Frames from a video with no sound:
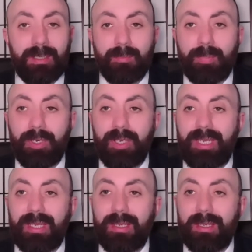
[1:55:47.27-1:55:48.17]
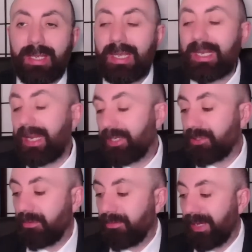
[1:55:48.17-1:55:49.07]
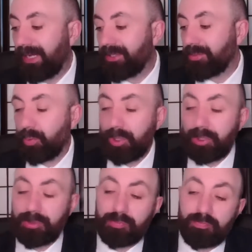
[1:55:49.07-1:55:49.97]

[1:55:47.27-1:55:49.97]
but in actual fact would